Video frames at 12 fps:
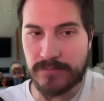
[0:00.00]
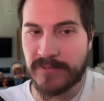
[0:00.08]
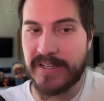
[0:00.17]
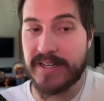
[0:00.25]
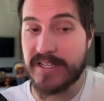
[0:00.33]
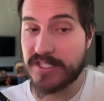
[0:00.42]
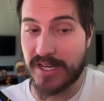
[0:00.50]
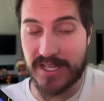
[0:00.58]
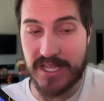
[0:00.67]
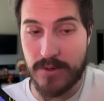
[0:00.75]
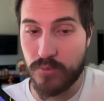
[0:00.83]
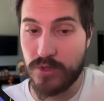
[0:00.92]
And he's going
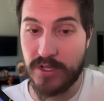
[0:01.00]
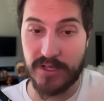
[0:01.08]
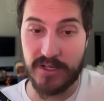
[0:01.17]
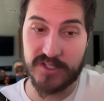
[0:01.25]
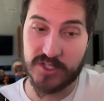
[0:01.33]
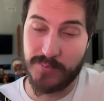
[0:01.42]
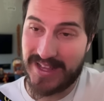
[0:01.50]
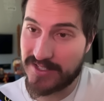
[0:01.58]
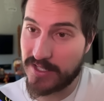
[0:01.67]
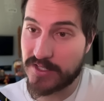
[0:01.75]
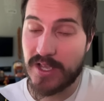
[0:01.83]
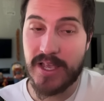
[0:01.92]
to keep
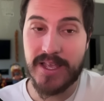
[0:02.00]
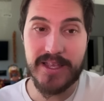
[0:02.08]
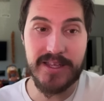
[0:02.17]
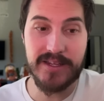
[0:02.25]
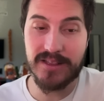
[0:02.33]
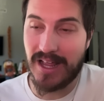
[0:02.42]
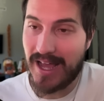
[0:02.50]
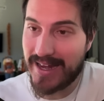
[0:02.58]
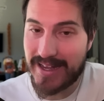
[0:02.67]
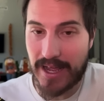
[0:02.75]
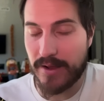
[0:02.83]
expenses in line.